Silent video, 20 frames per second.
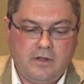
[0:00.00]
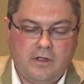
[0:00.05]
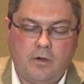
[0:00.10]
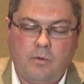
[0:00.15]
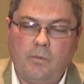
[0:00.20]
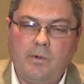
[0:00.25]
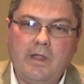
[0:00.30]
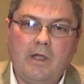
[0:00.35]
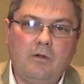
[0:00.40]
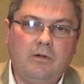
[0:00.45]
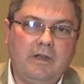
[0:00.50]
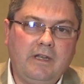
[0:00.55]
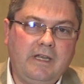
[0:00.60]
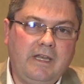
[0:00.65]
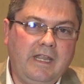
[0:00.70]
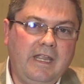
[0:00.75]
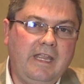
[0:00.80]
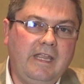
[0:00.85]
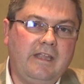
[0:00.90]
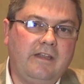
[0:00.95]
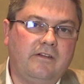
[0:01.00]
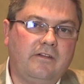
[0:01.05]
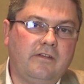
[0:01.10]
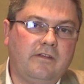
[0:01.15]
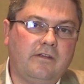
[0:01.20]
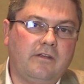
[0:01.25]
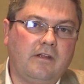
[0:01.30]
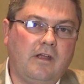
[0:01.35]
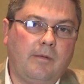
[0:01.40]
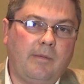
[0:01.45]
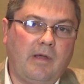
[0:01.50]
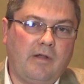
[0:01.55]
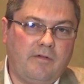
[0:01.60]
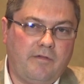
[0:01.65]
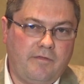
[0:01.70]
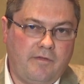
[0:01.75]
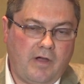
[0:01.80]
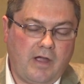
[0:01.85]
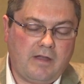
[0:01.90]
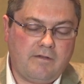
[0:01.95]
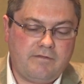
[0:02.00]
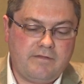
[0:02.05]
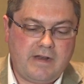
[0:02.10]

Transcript: and we only need about 5